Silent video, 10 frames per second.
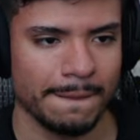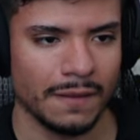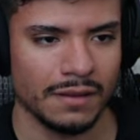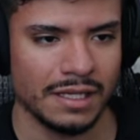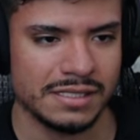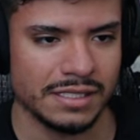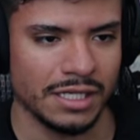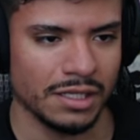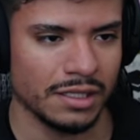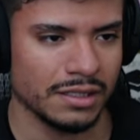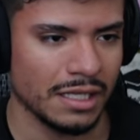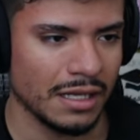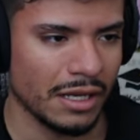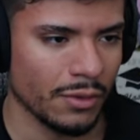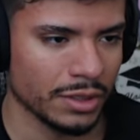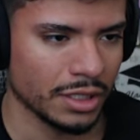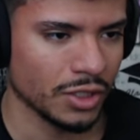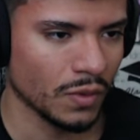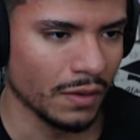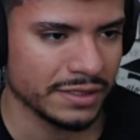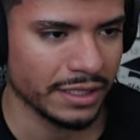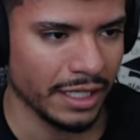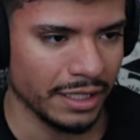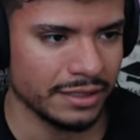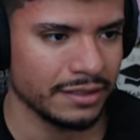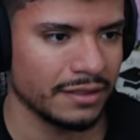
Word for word: That's the year that, that everyone thought the role was gonna end.